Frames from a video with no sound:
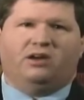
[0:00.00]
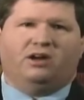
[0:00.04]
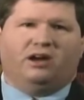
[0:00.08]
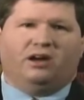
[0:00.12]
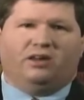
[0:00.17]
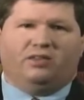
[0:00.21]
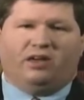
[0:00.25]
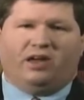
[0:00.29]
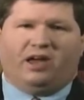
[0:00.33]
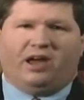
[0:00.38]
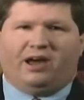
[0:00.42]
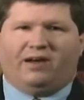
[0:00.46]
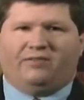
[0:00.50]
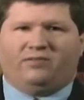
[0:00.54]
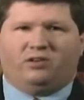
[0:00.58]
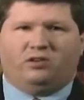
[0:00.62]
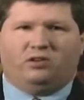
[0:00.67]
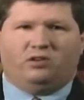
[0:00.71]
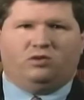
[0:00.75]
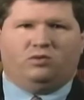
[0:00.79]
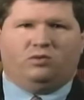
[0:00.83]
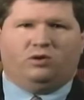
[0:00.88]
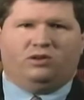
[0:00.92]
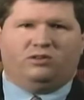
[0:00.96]
and they have to
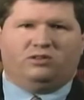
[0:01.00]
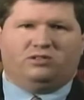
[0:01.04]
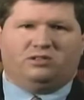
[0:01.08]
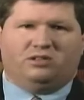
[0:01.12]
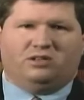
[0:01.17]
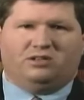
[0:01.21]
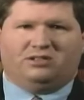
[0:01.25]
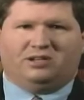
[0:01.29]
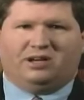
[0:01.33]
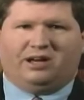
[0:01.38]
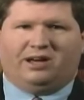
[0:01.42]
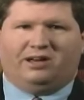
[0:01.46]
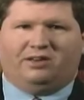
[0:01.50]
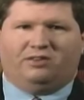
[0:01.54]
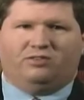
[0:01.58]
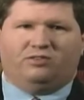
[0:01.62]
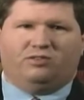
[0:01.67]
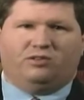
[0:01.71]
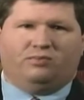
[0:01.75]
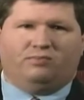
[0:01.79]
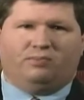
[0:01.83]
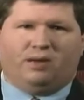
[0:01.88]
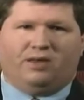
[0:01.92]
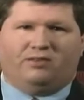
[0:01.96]
do what is in the
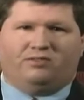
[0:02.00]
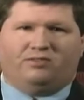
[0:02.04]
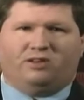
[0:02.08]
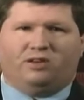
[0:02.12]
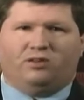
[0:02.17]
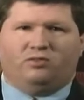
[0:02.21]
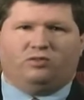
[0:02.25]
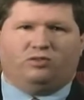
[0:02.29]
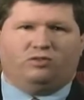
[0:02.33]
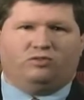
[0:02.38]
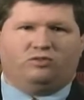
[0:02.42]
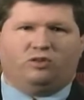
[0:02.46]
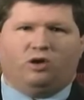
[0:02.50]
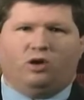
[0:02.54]
child's best interest.